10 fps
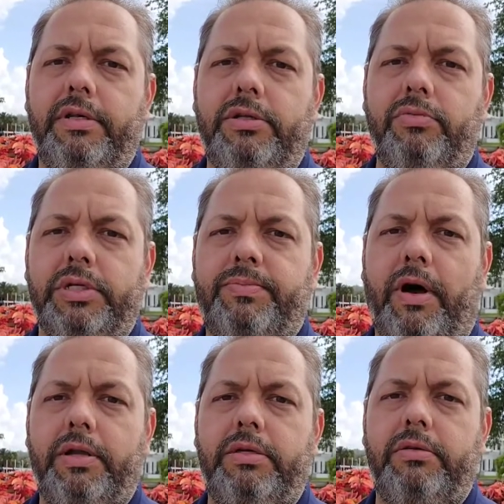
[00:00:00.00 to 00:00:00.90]
to
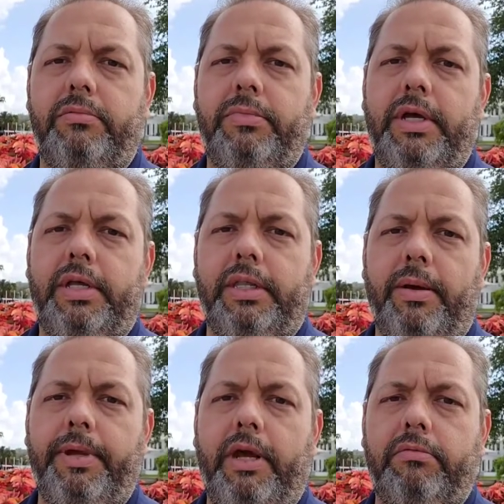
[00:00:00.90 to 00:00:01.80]
respond to them,
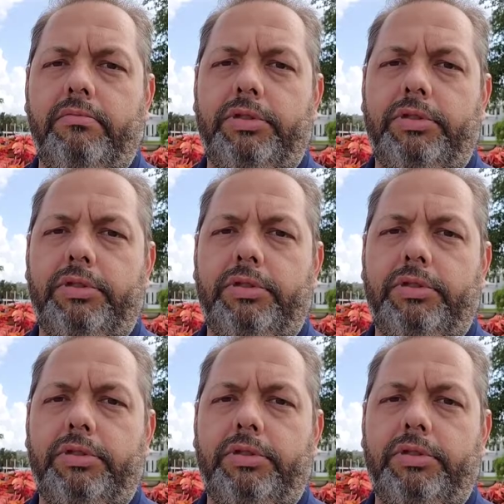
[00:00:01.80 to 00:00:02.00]
let me know.